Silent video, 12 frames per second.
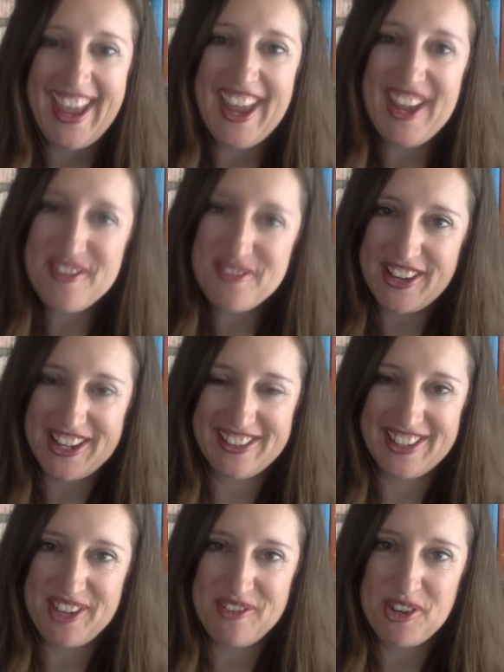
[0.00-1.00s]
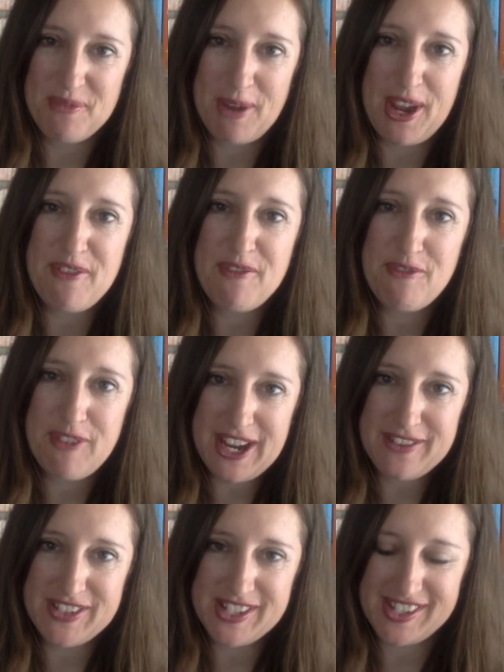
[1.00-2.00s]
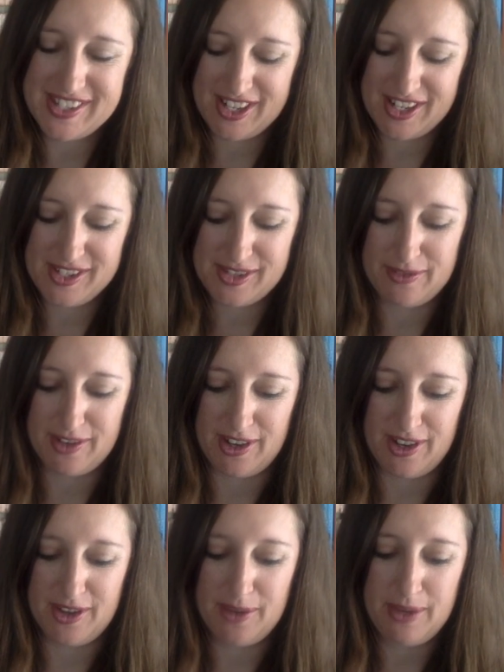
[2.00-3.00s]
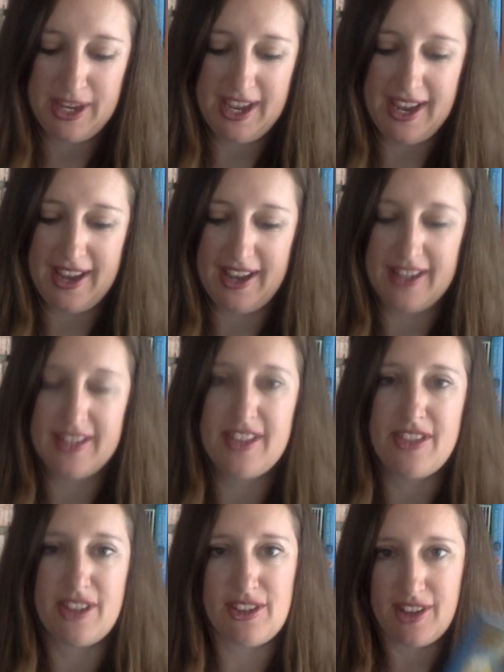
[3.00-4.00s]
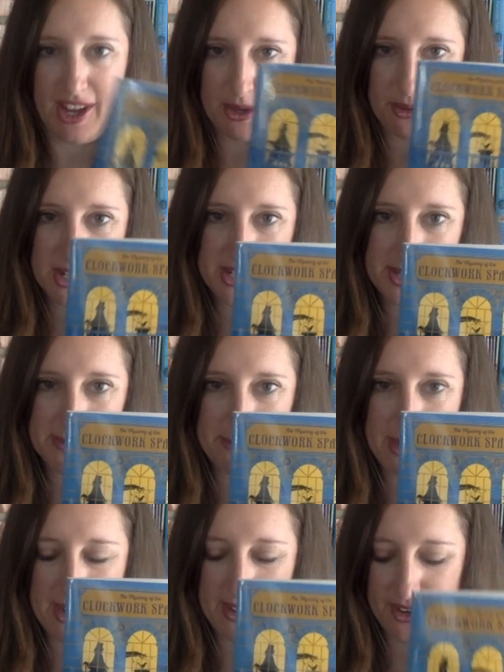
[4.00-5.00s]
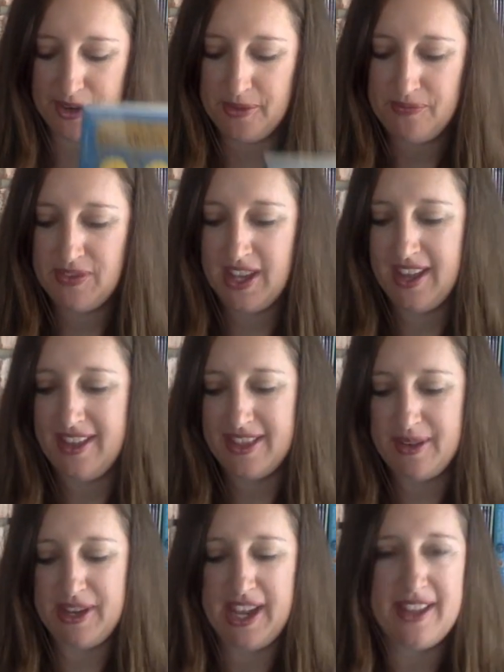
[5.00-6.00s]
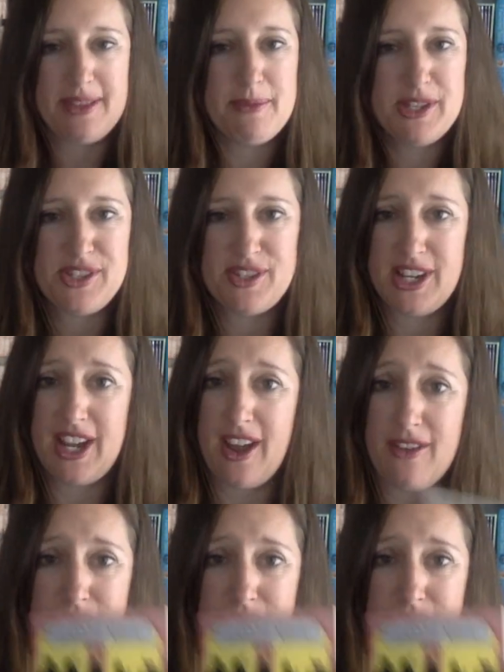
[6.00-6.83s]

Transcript: And finally, one of my favorite series of all, we had The Clockwork Sparrow. Then we had The Mystery of